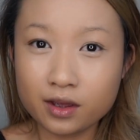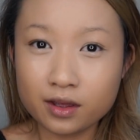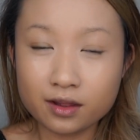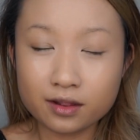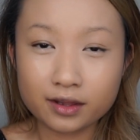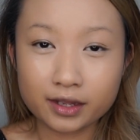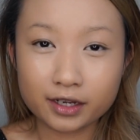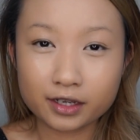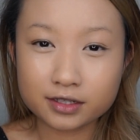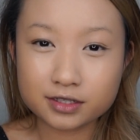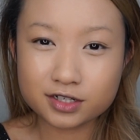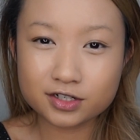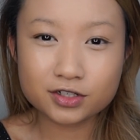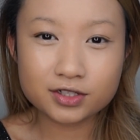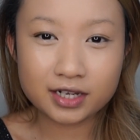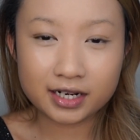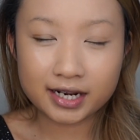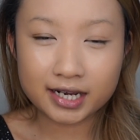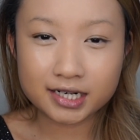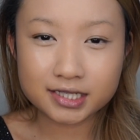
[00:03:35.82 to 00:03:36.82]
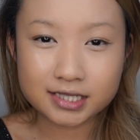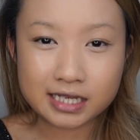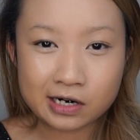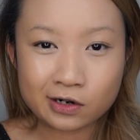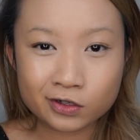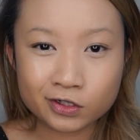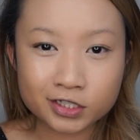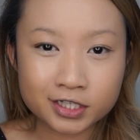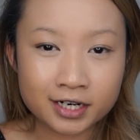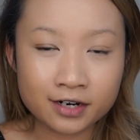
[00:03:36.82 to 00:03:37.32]
like concealer that kind of
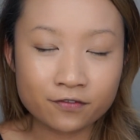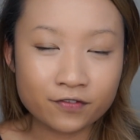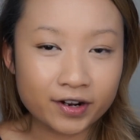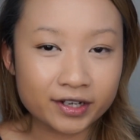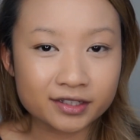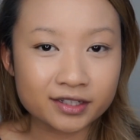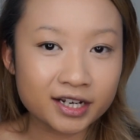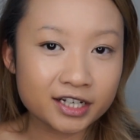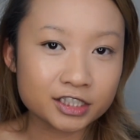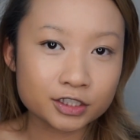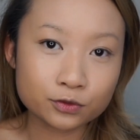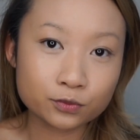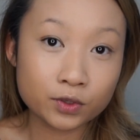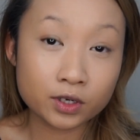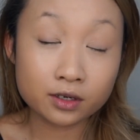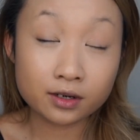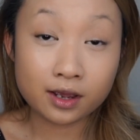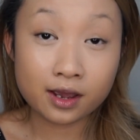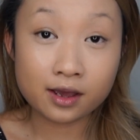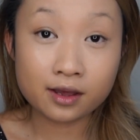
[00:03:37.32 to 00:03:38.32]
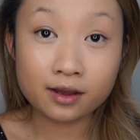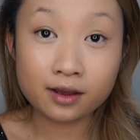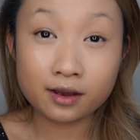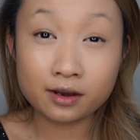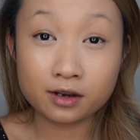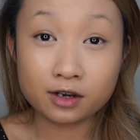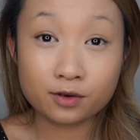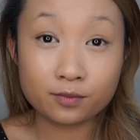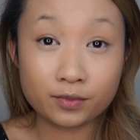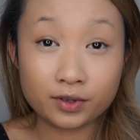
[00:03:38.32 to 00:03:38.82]
settle into any fine lines and whatnot,
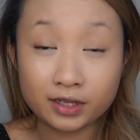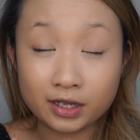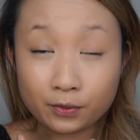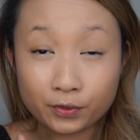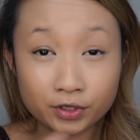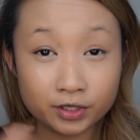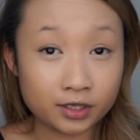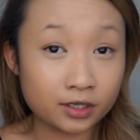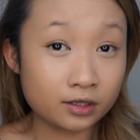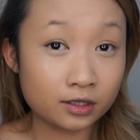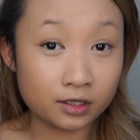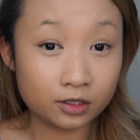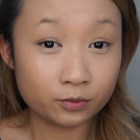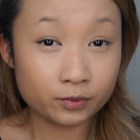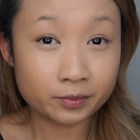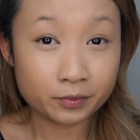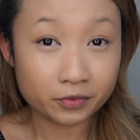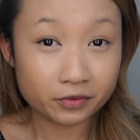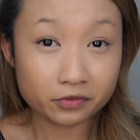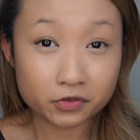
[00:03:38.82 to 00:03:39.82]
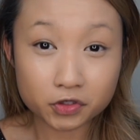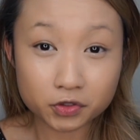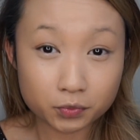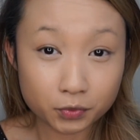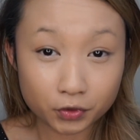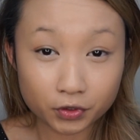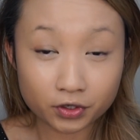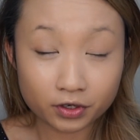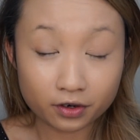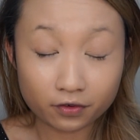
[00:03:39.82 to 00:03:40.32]
and that way you get a little bit more of a
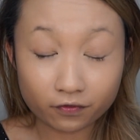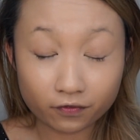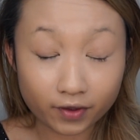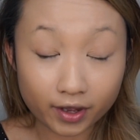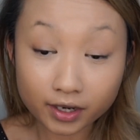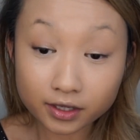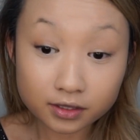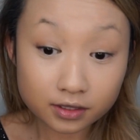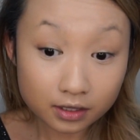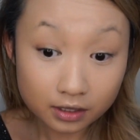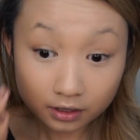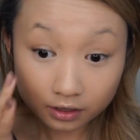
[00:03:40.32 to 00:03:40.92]
smoother effect.